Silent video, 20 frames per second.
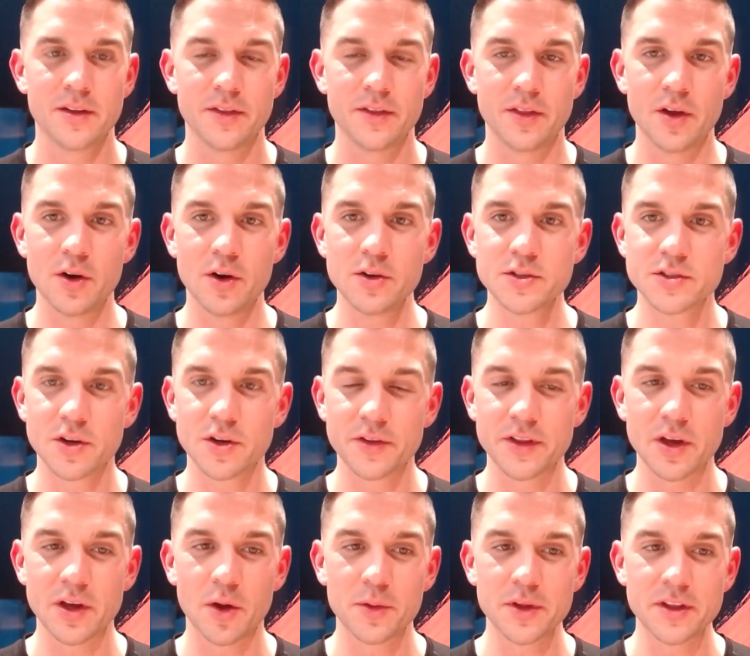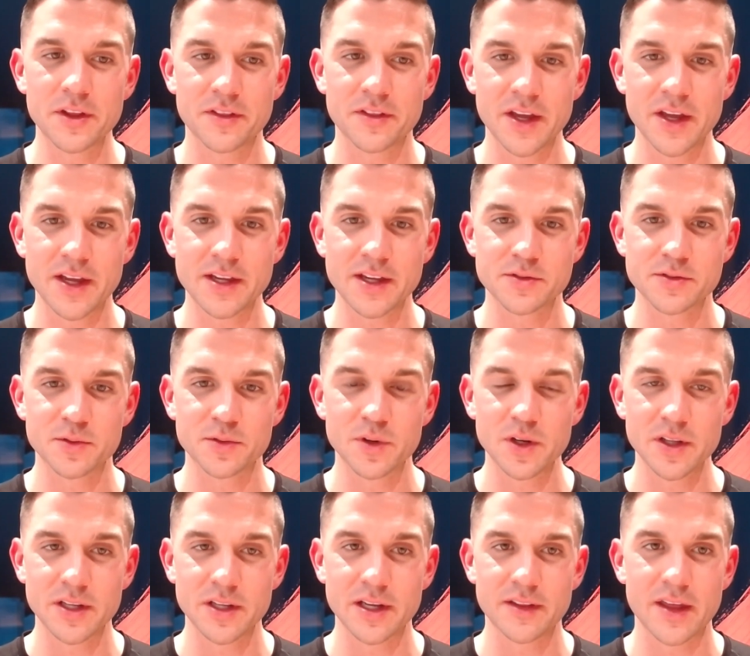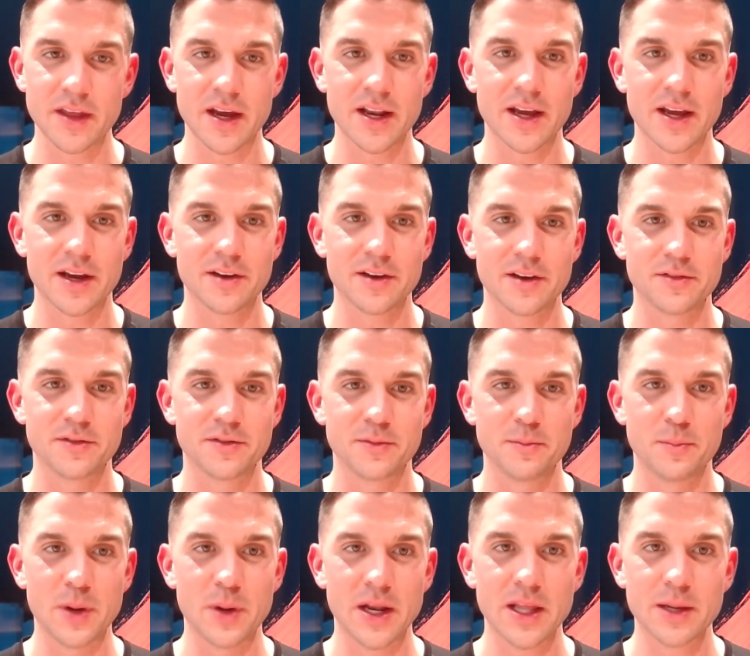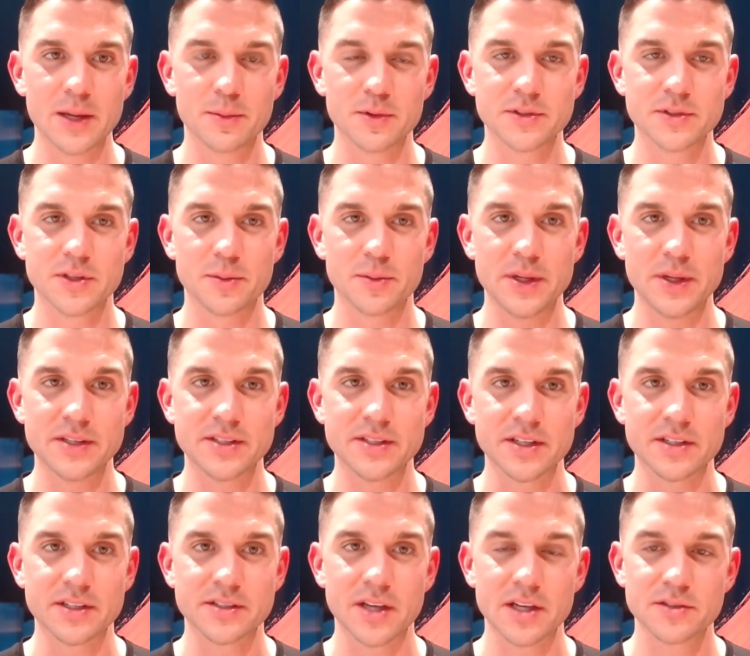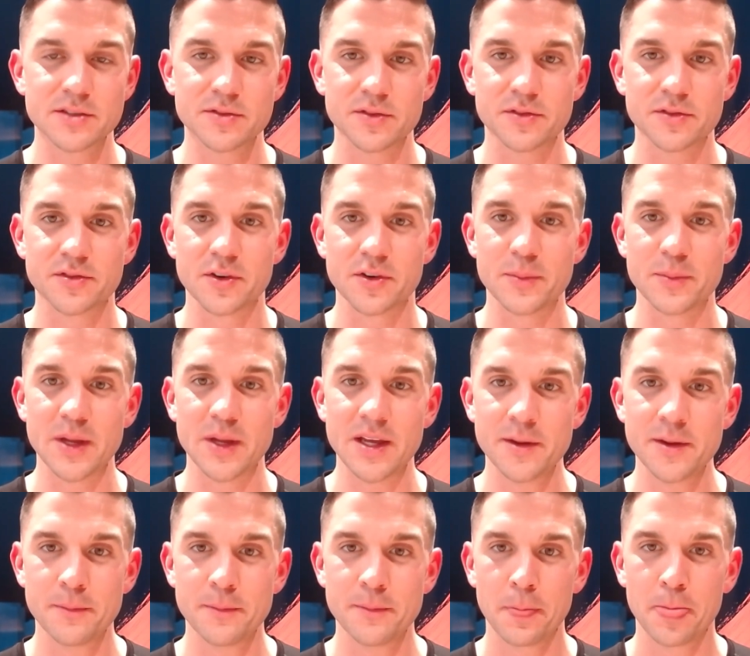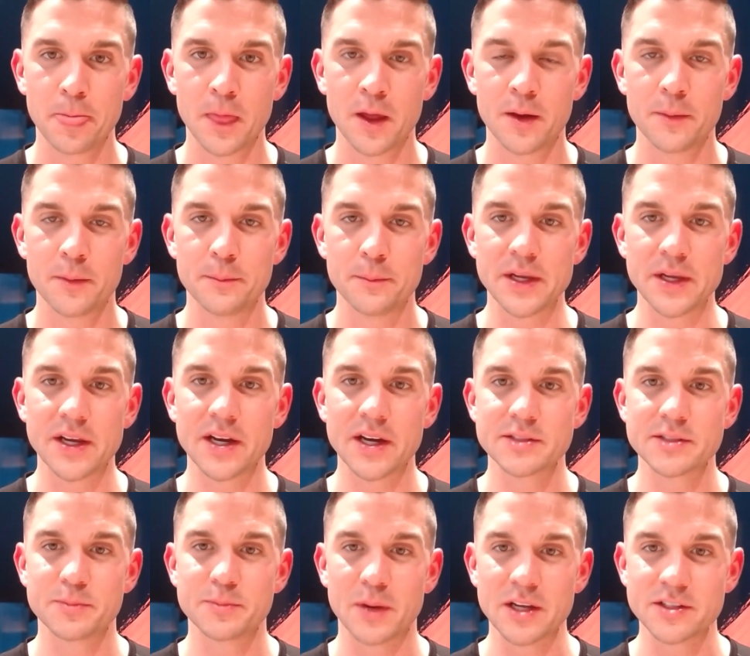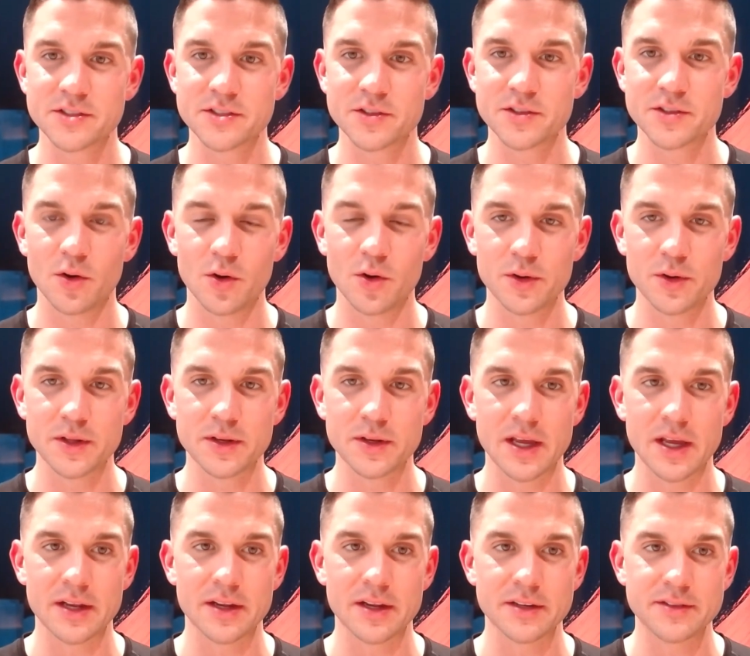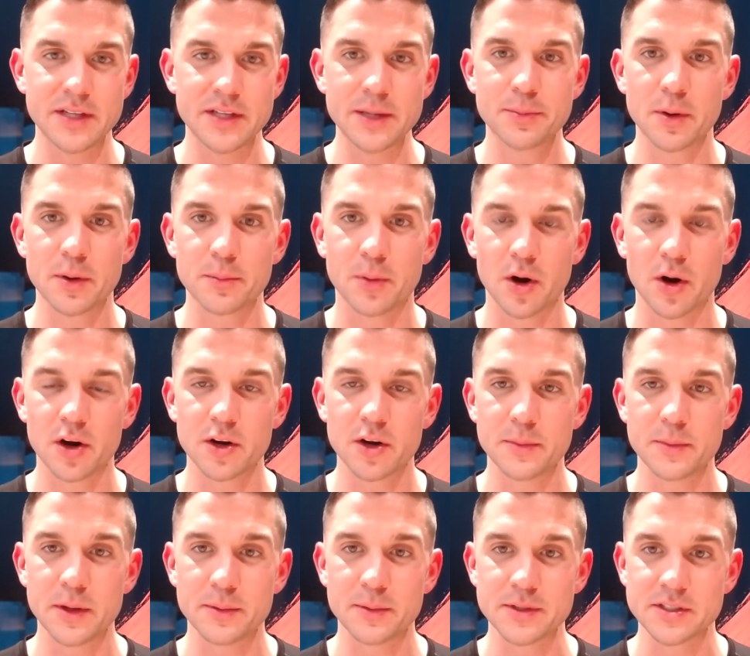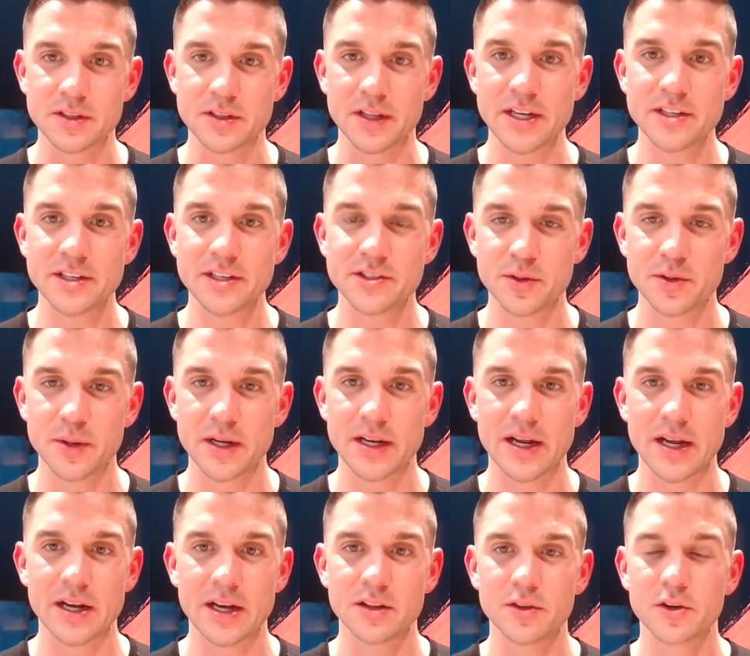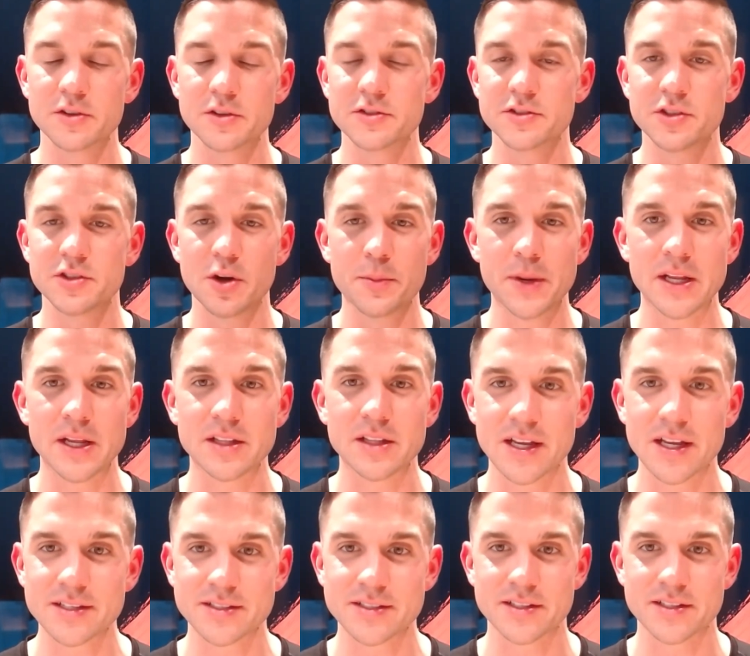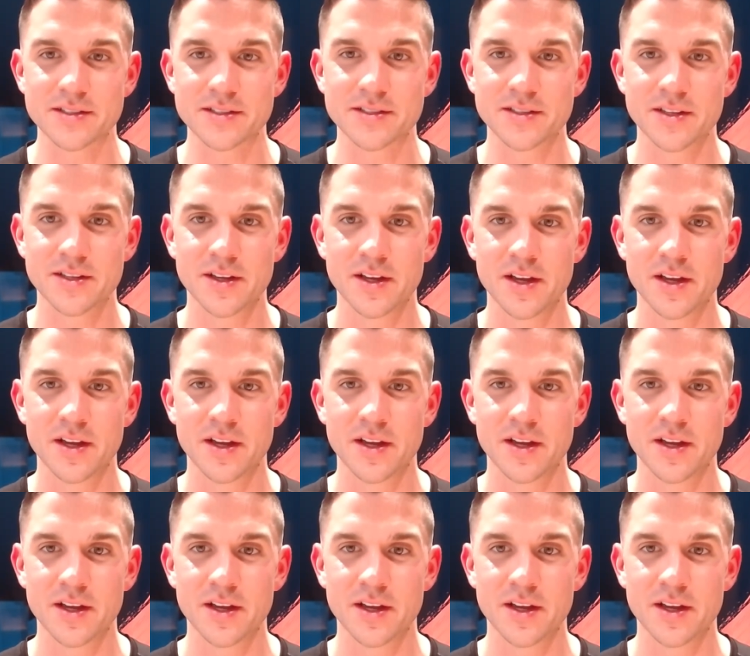Those are the only things really that have been able to be successful for me, because my soul and a deeper part of me was linked to it. And I learned so many lessons